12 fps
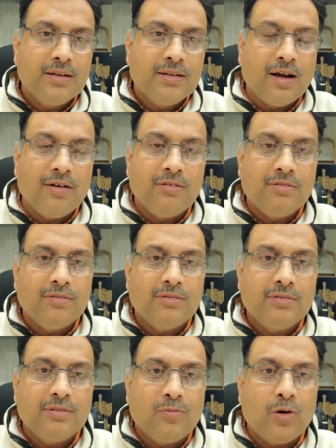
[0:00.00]
Now,
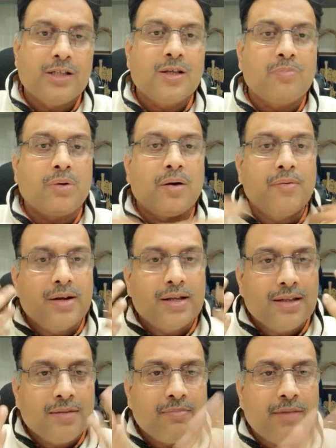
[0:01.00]
what is the probability
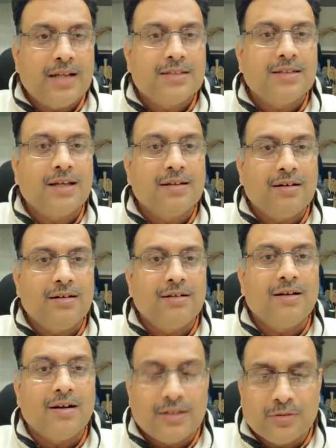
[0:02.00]
that my son or
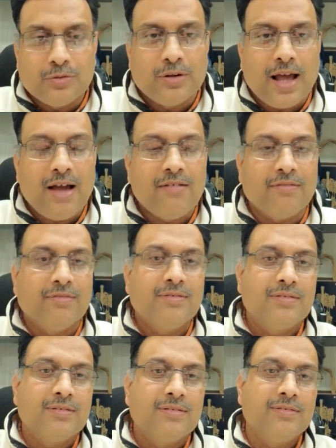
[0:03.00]
daughter would have
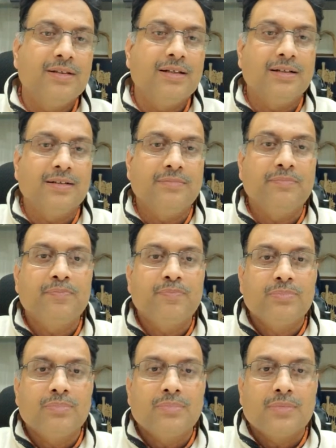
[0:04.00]
the
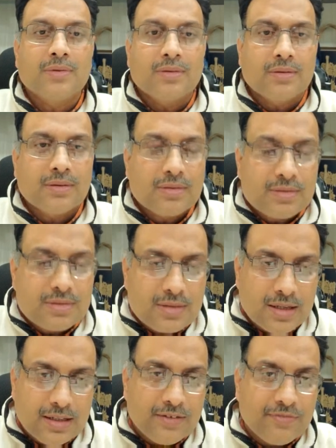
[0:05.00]

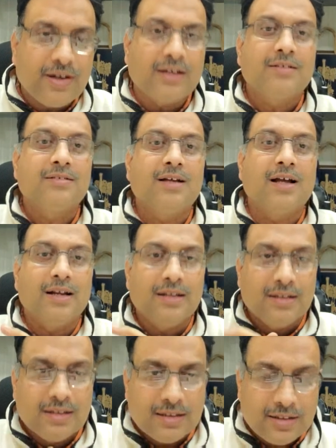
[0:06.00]
defect
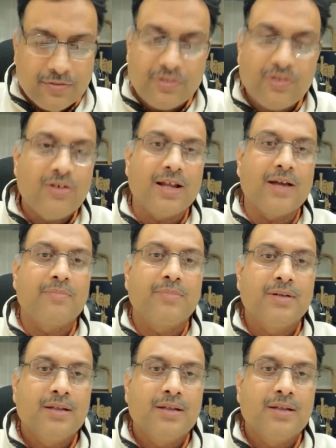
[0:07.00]
and the phenotype?